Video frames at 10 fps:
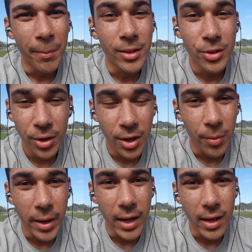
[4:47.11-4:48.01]
It's going to
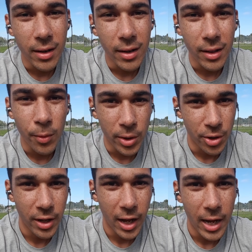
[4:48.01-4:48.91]
rain in the
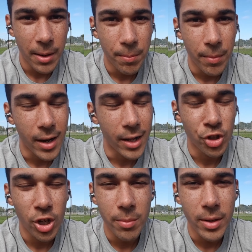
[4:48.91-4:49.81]
wintertime, and
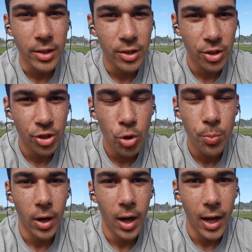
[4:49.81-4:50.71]
it's going to be
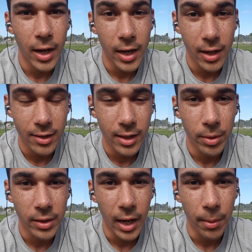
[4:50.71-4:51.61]
super hot in the
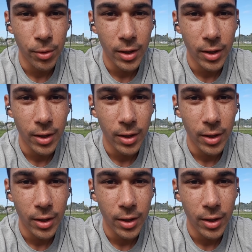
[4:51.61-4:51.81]
summertime.